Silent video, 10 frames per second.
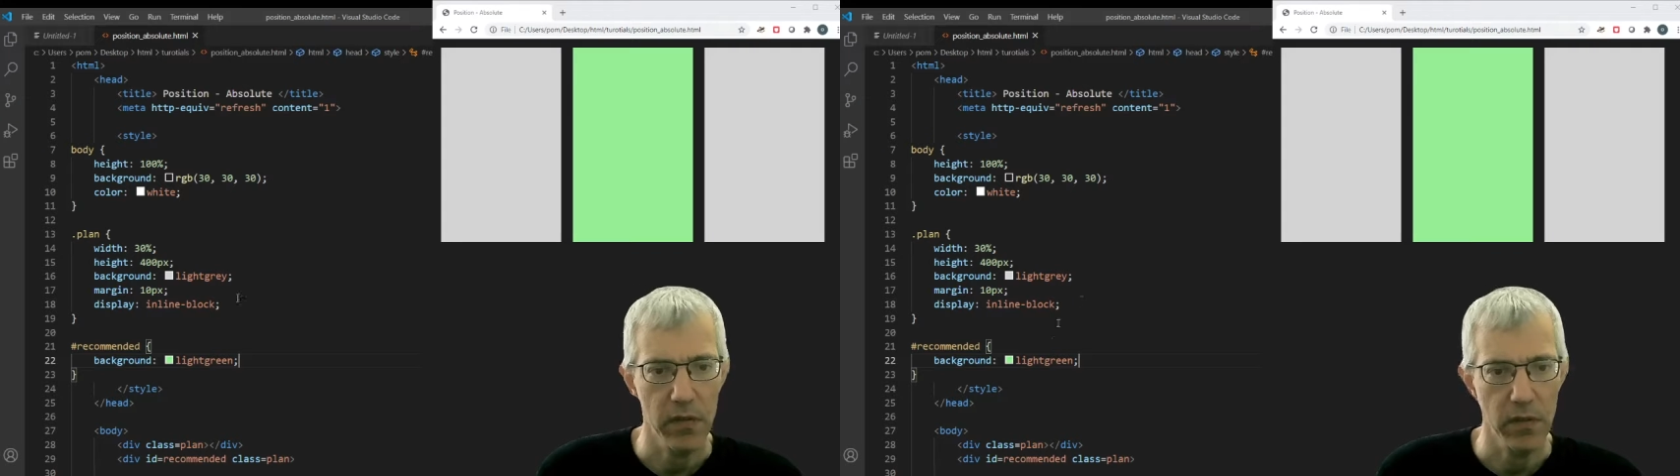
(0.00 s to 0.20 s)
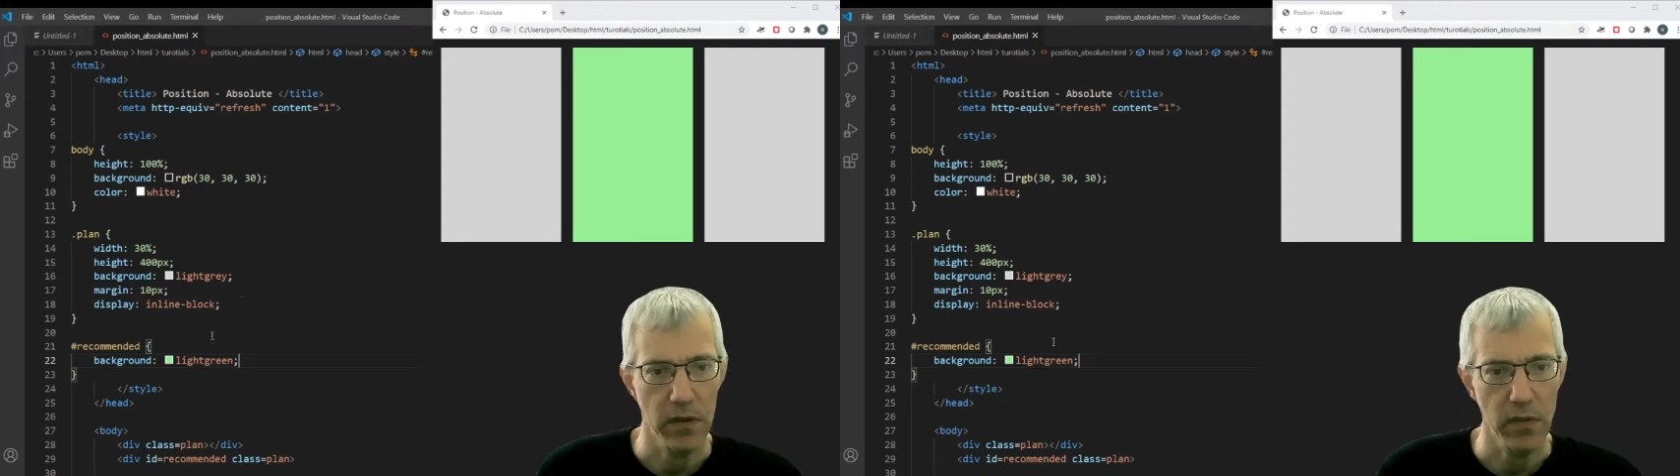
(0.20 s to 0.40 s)

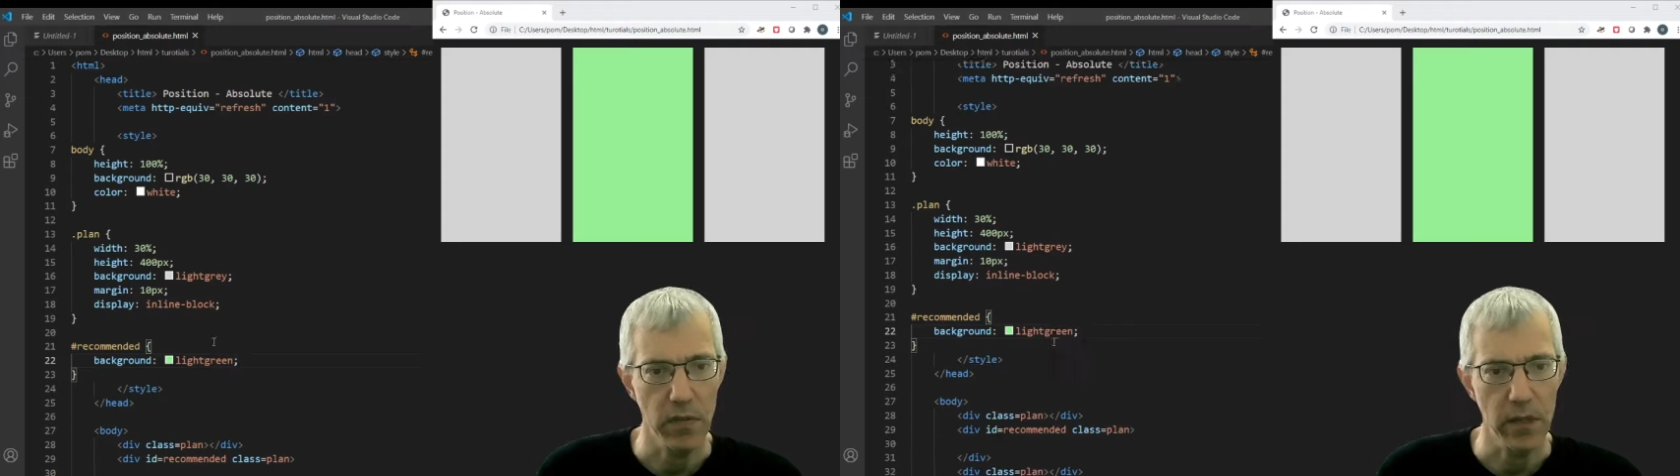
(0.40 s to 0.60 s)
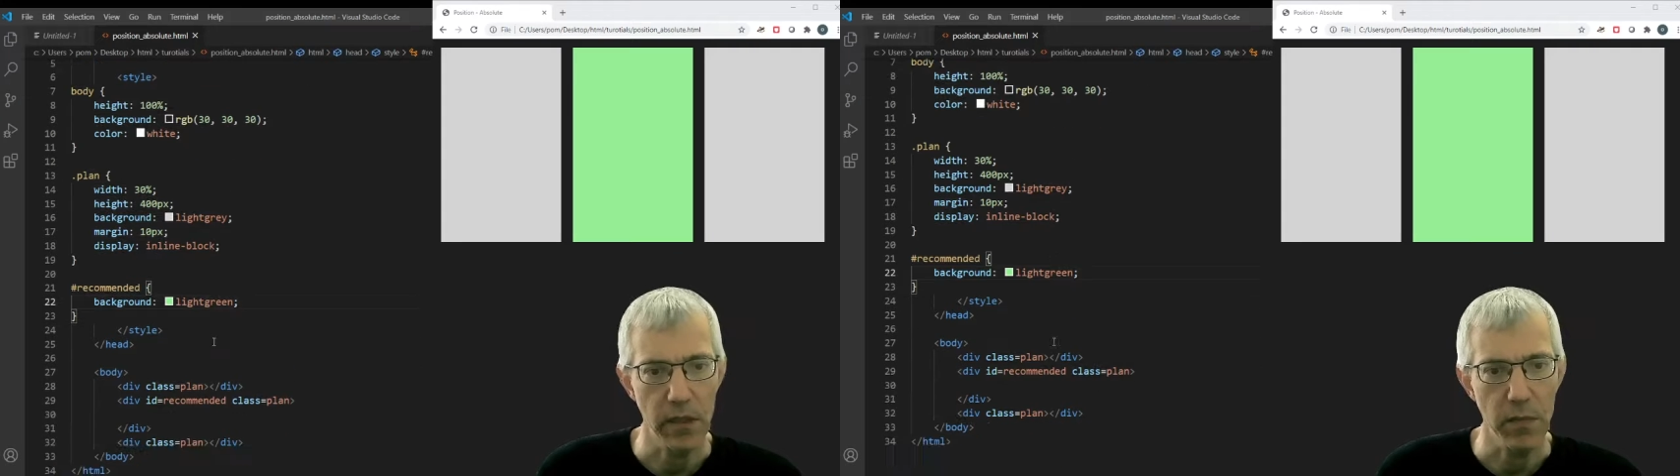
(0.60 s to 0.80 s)

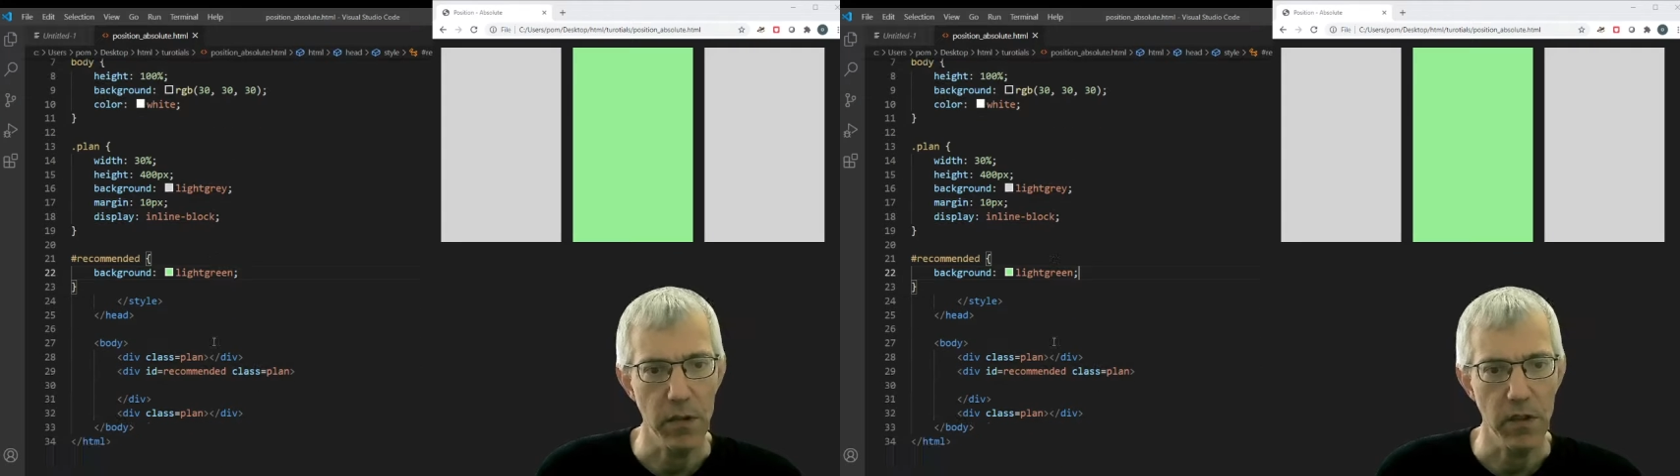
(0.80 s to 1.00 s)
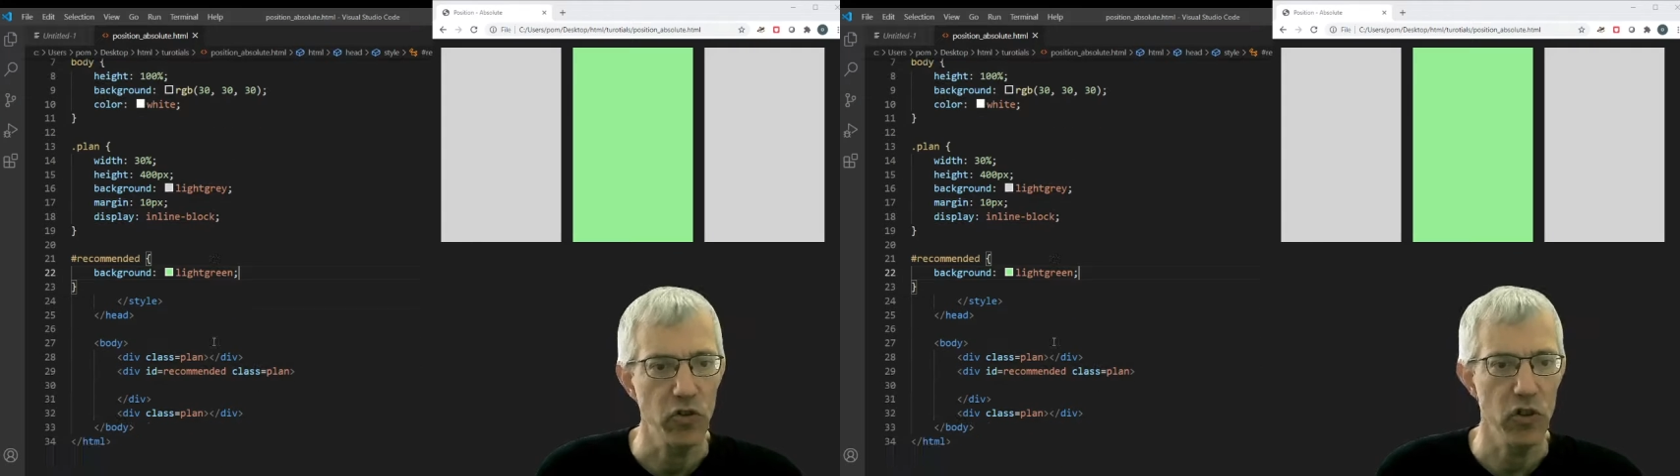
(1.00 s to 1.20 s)
even make it a
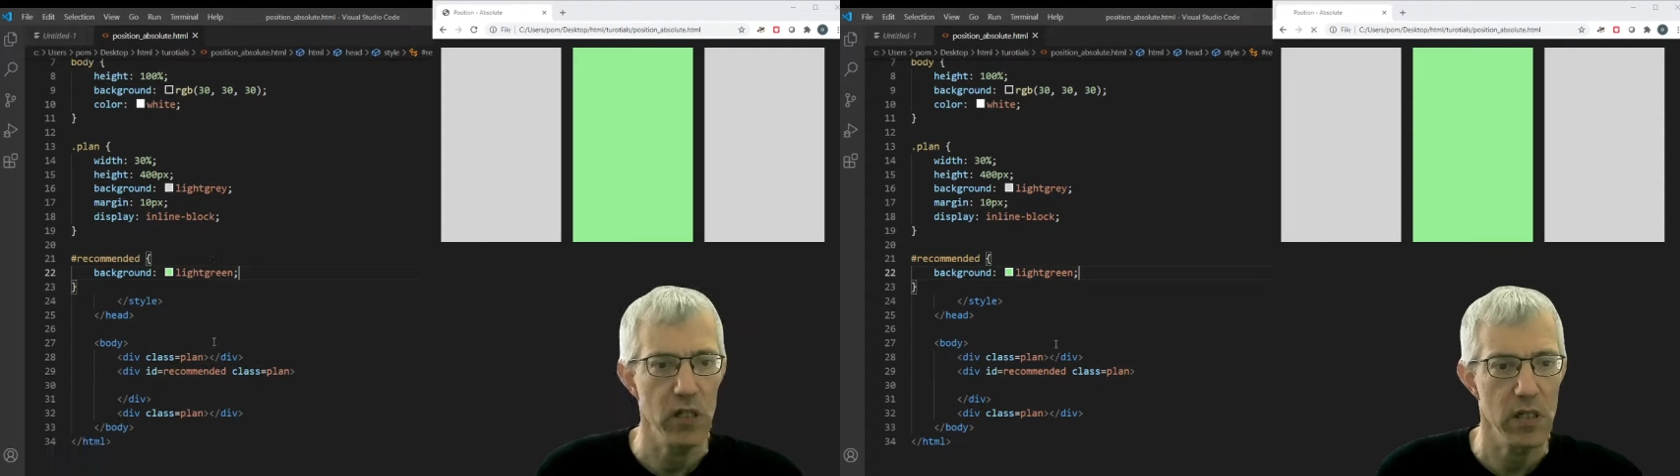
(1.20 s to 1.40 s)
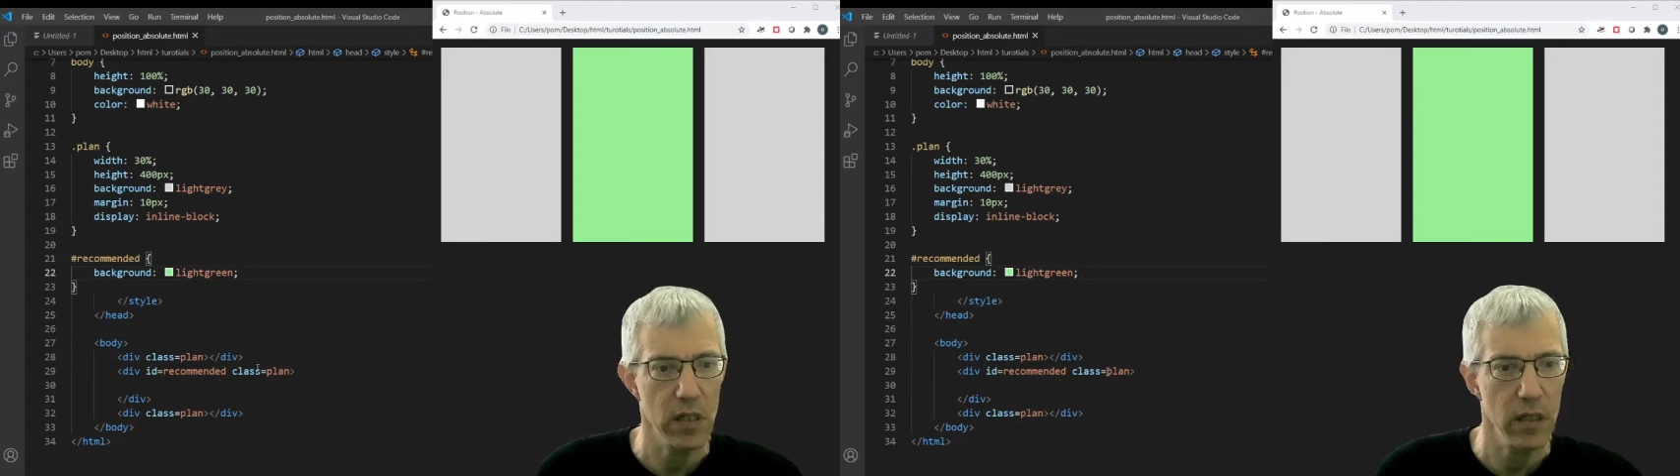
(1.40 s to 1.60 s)
bit
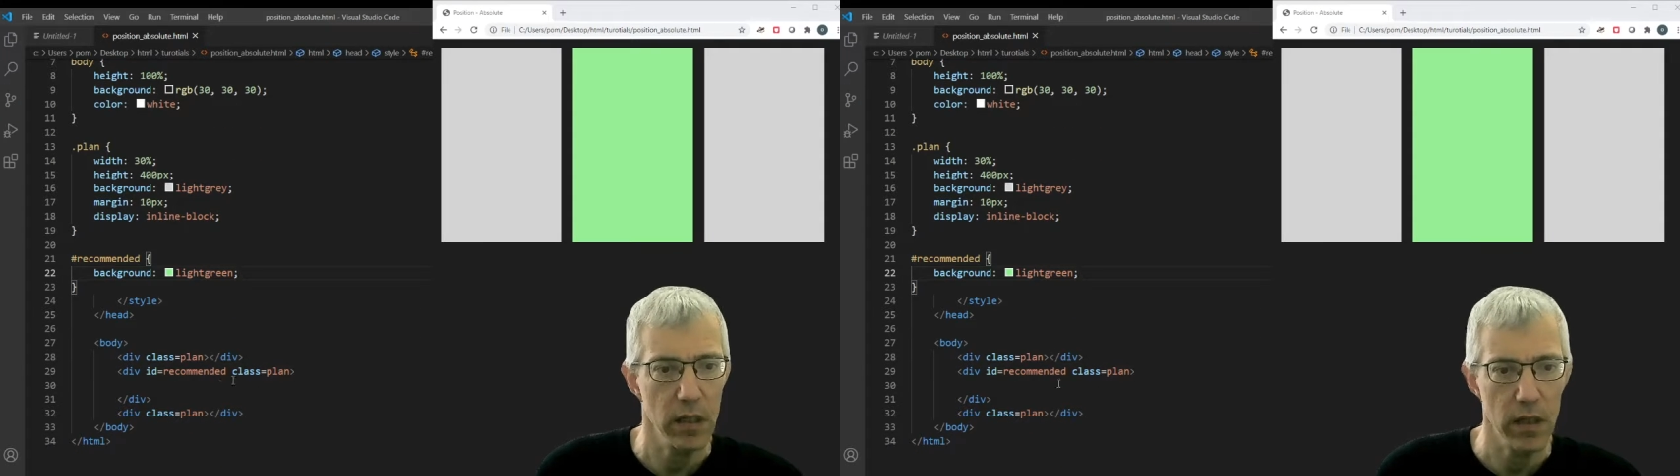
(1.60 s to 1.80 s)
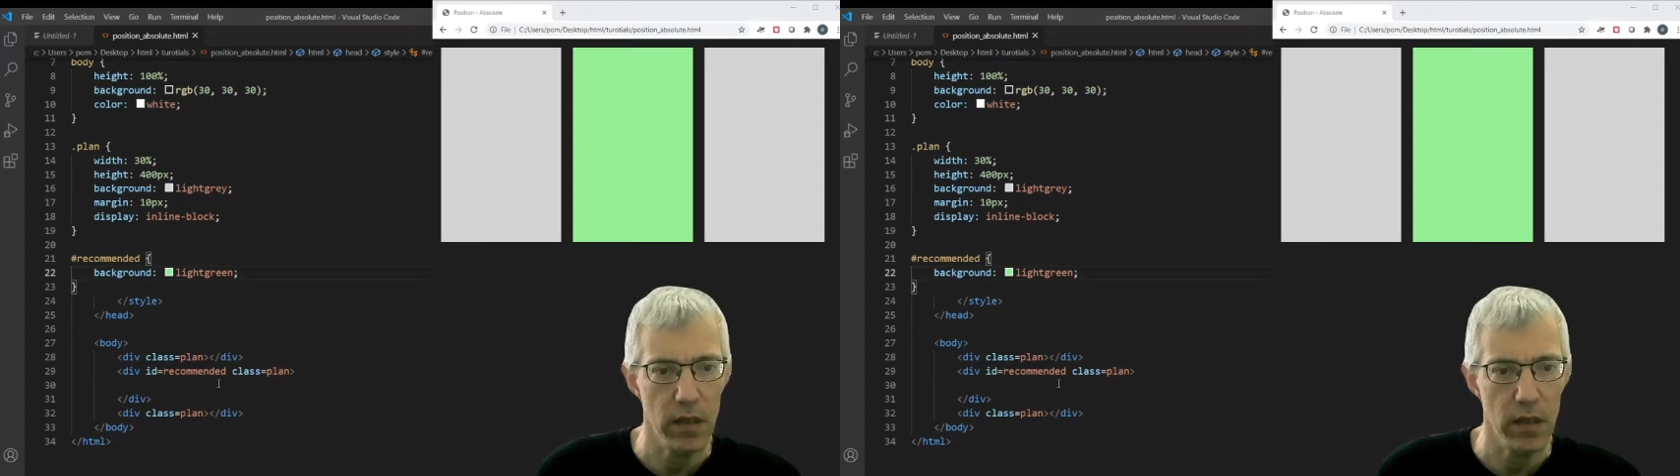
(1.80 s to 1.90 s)
cheesy,